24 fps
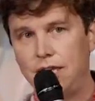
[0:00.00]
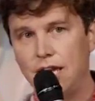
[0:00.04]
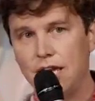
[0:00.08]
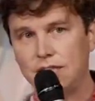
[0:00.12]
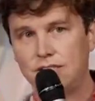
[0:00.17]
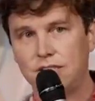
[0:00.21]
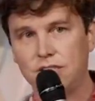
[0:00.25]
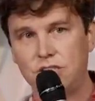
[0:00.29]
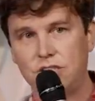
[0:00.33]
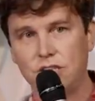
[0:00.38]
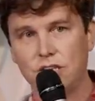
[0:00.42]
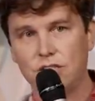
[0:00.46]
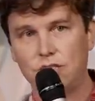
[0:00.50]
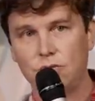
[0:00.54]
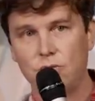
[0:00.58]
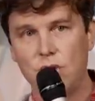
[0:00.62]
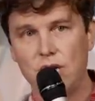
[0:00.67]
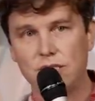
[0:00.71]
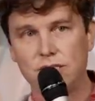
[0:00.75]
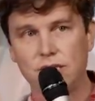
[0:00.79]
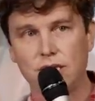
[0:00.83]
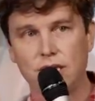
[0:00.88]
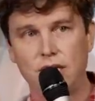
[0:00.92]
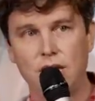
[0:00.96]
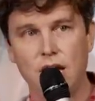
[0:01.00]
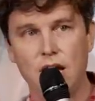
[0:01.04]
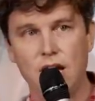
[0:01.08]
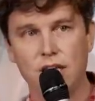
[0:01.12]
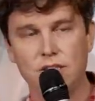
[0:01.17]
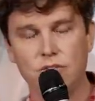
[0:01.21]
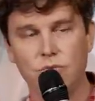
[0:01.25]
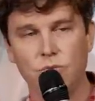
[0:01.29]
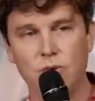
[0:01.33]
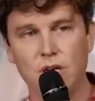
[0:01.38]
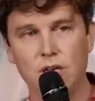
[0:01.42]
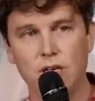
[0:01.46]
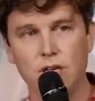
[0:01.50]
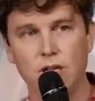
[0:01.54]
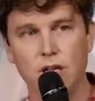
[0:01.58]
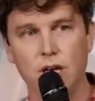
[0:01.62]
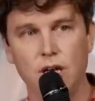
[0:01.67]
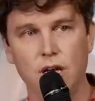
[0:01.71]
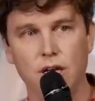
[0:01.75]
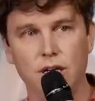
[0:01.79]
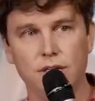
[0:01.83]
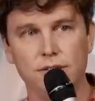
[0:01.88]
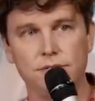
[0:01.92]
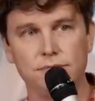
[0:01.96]
Guess it just wasn't God's will,
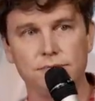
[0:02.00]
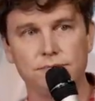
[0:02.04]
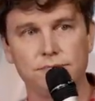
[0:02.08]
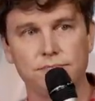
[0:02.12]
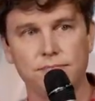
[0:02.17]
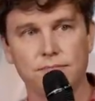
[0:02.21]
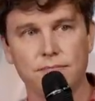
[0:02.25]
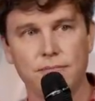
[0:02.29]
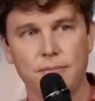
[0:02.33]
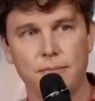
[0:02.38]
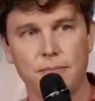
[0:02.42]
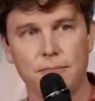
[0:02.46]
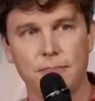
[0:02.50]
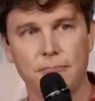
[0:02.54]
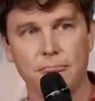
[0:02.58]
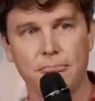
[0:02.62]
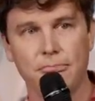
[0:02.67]
huh?